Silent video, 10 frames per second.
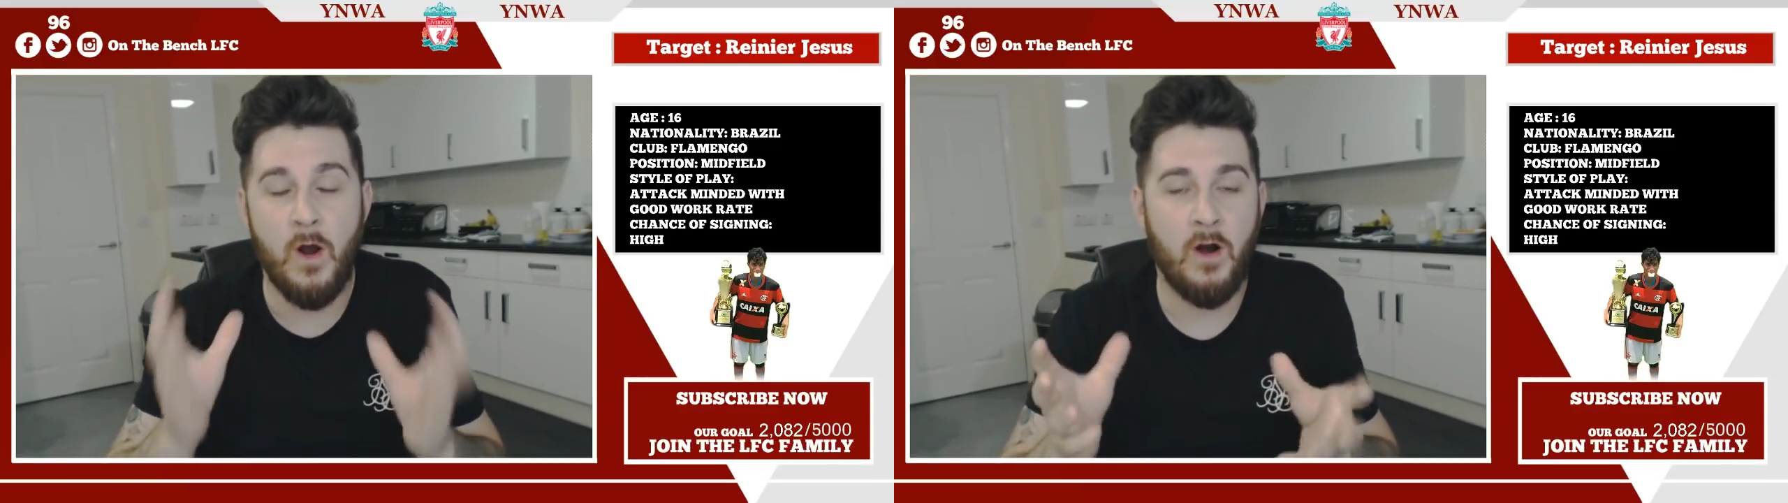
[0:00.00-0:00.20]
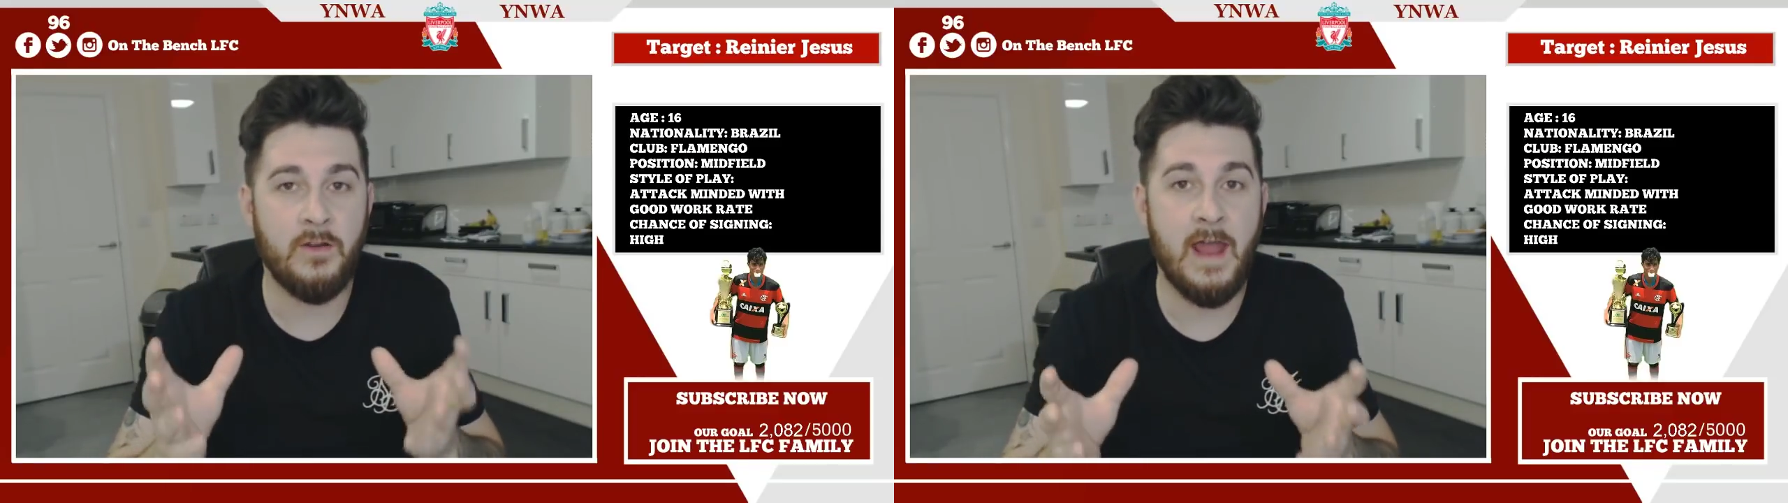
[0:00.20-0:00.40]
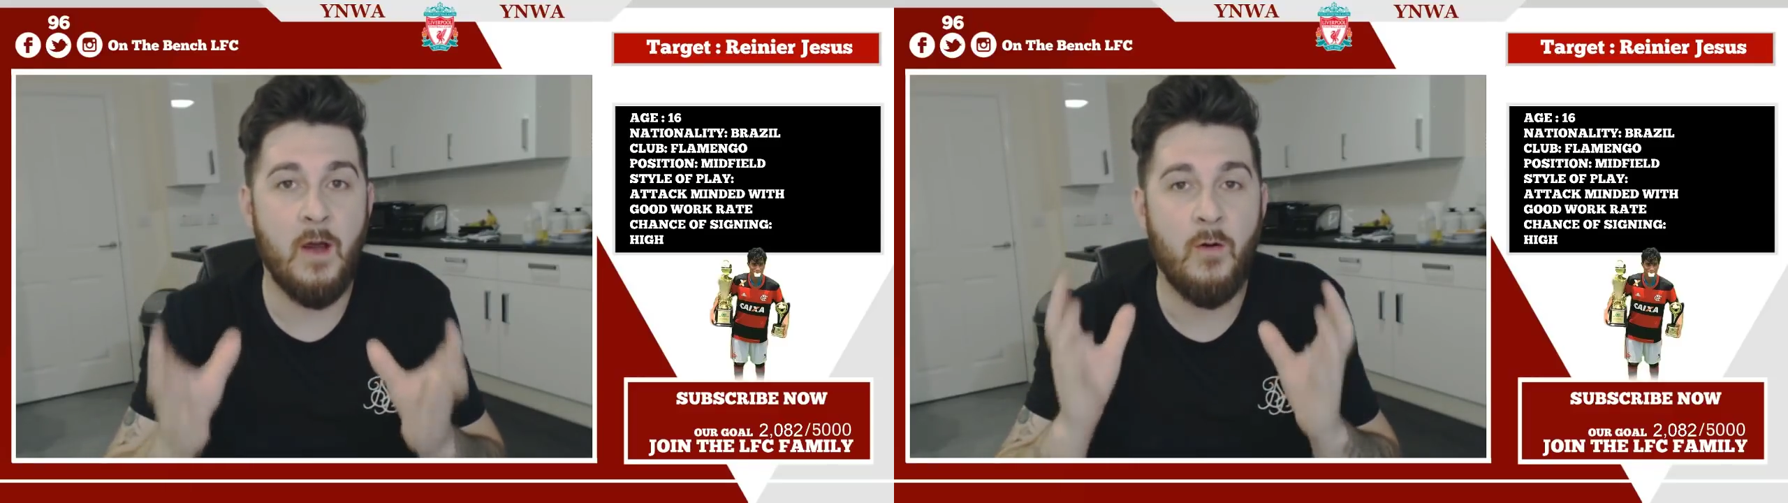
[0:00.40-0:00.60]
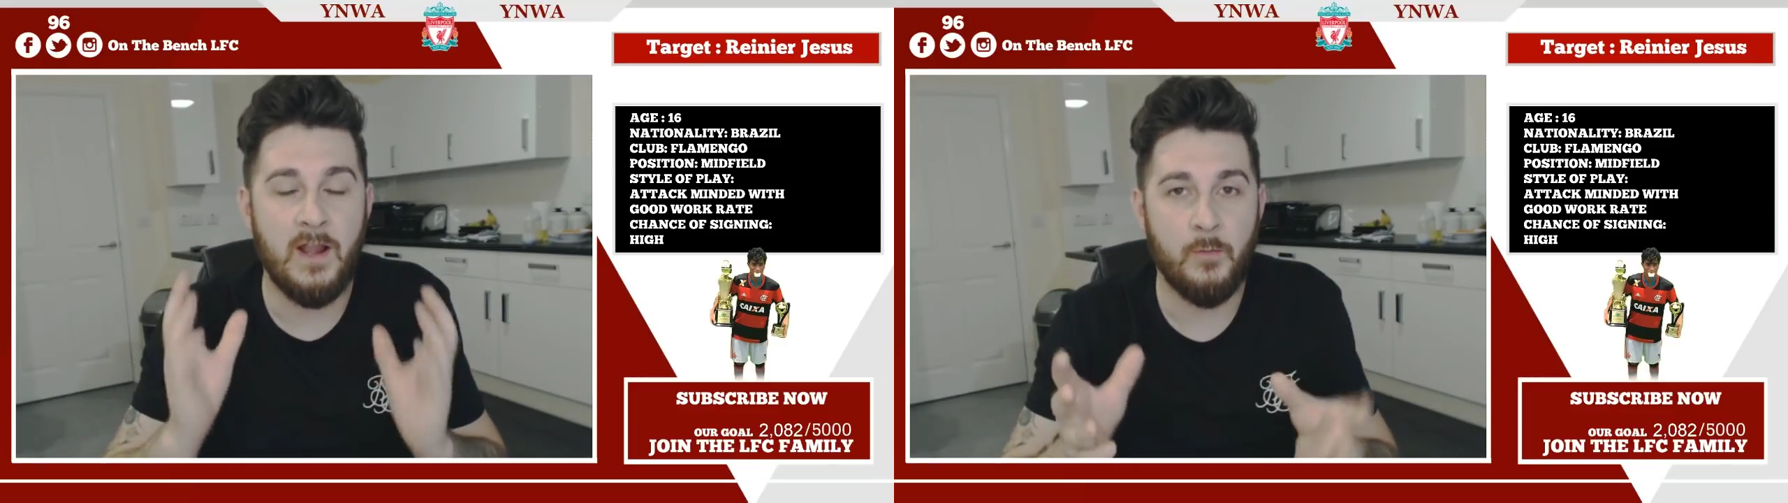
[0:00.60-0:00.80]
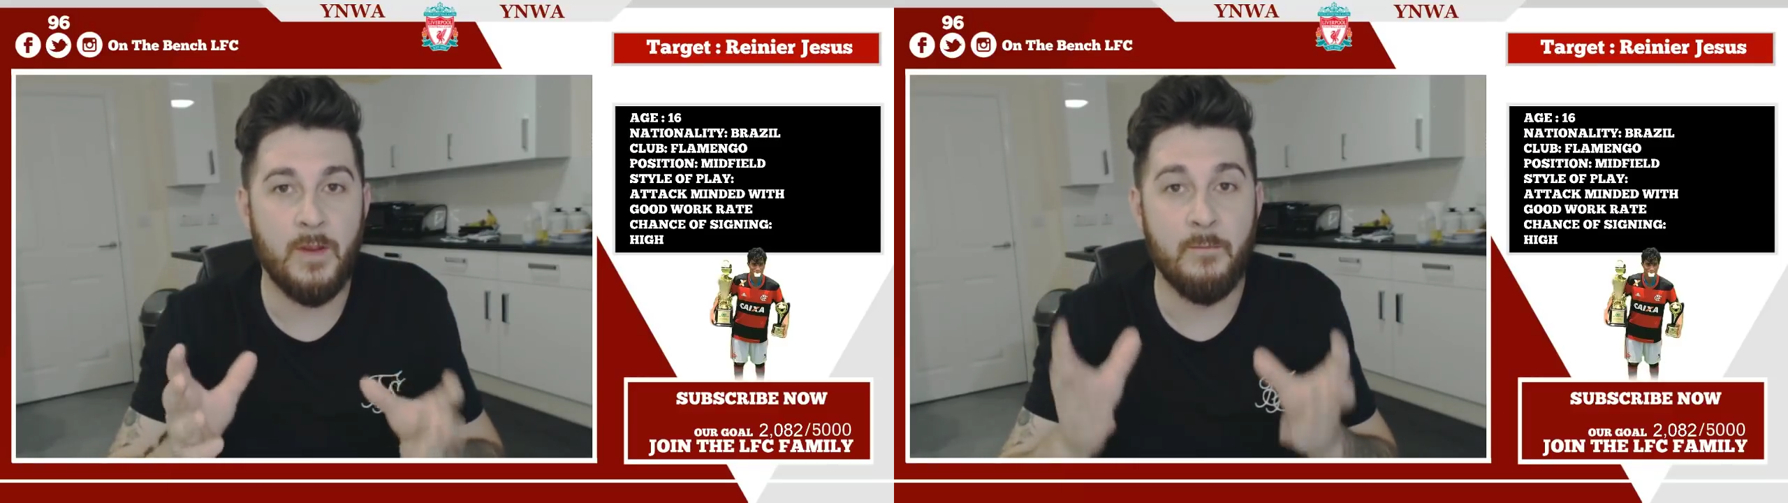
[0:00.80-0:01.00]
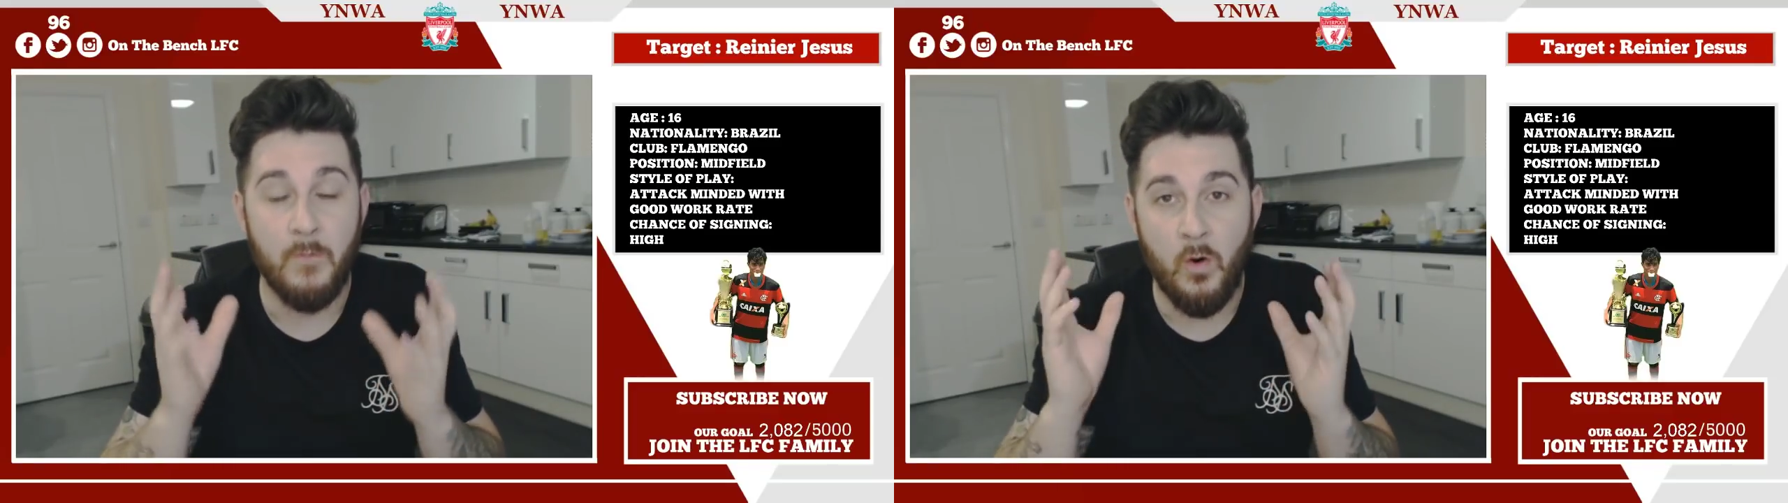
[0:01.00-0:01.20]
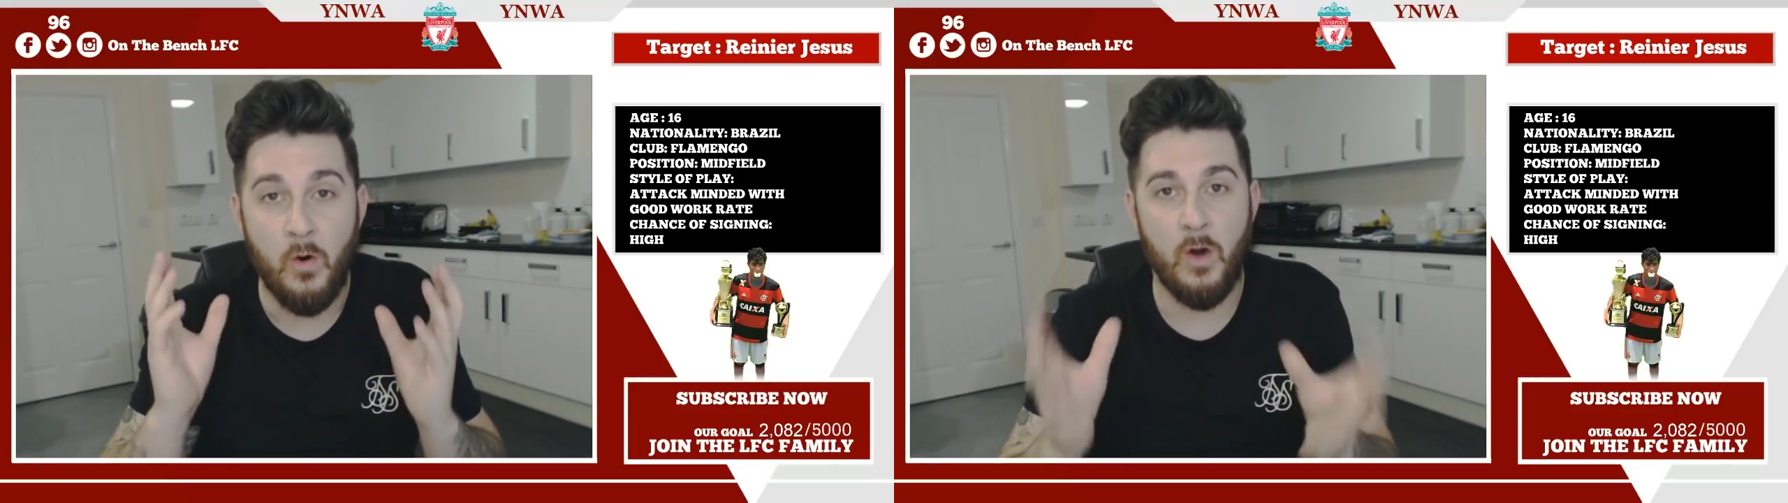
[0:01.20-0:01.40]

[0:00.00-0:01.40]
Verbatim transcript: are now a little bit more